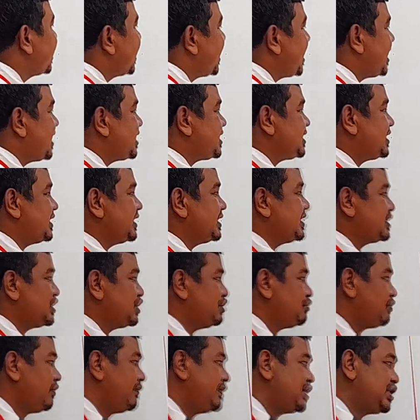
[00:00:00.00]
answer
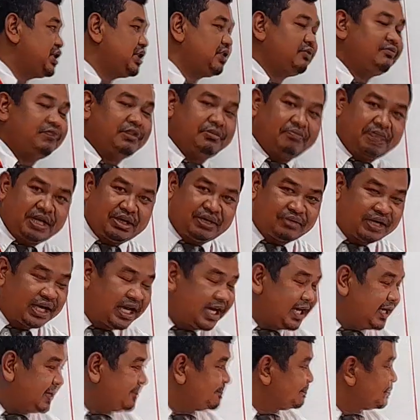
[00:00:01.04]
2 questions with me,
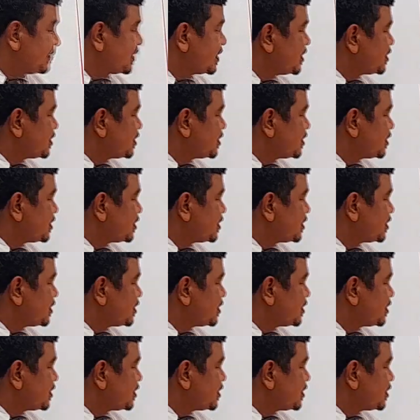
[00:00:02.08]
okay?